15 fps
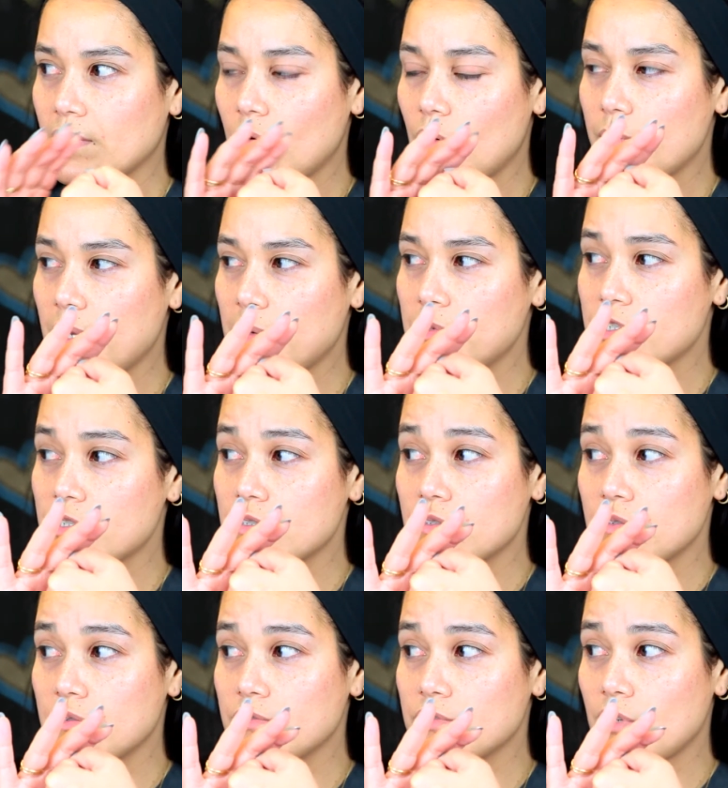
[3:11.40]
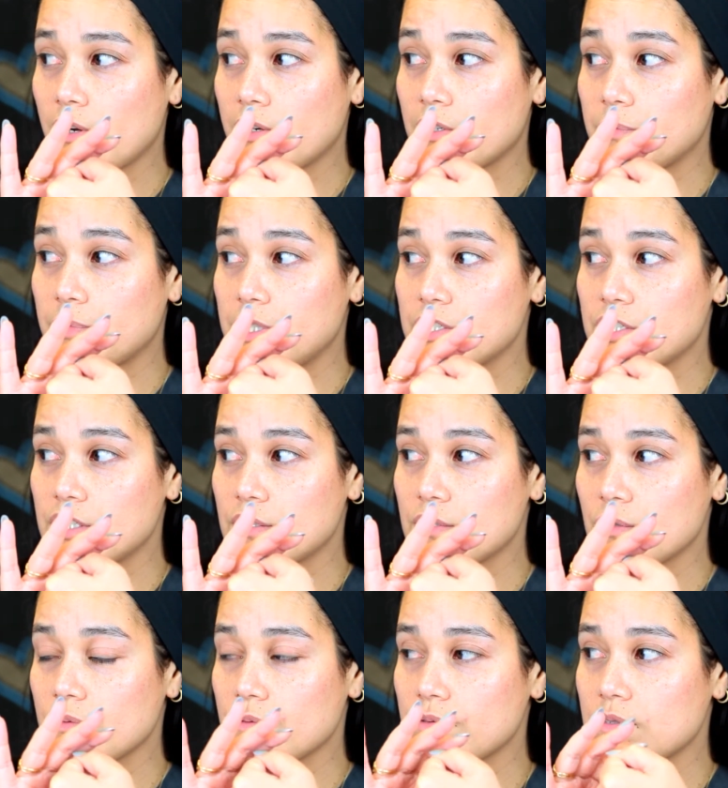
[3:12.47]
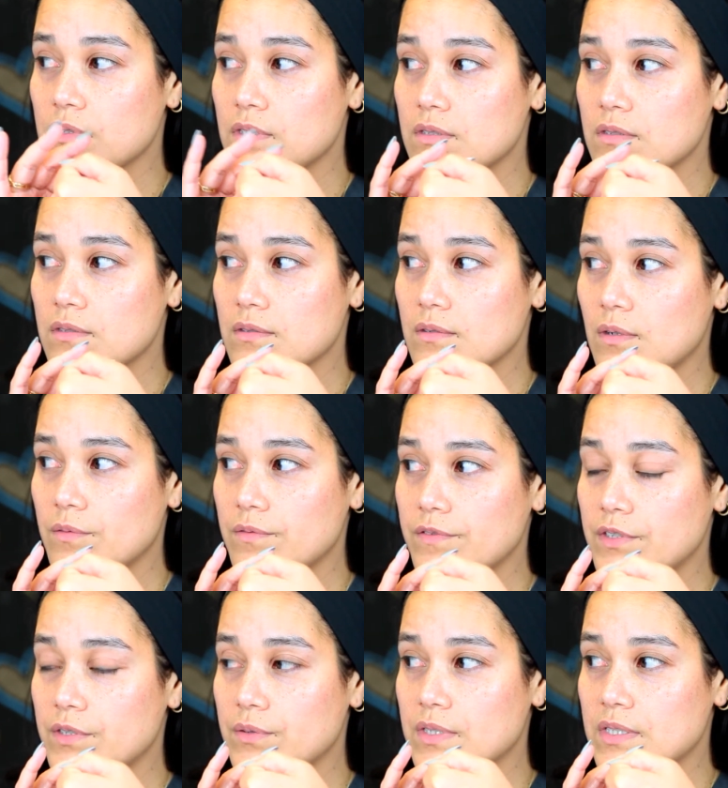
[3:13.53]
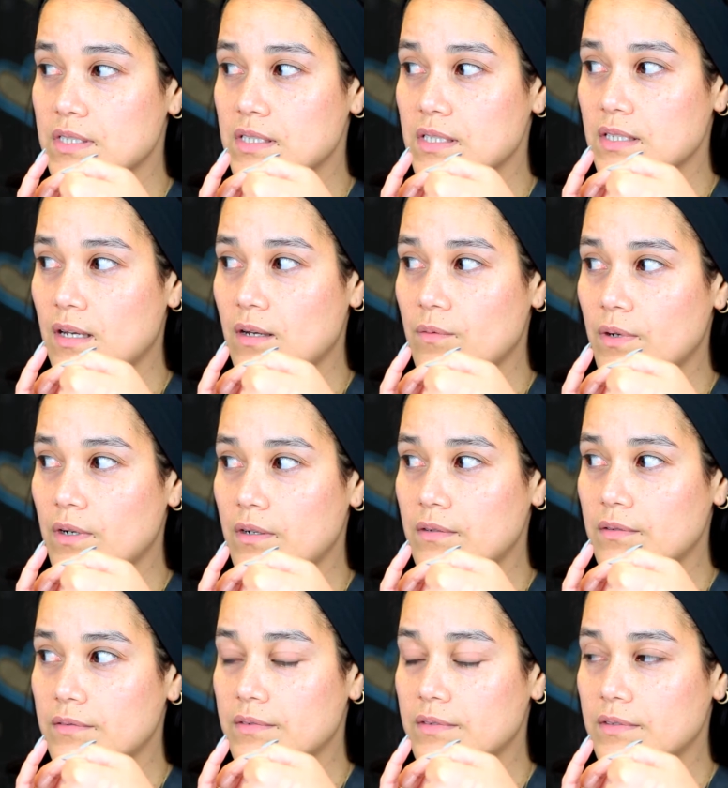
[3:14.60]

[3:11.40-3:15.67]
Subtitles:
or maybe just little darker peachy tones. Hopefully you can see that well.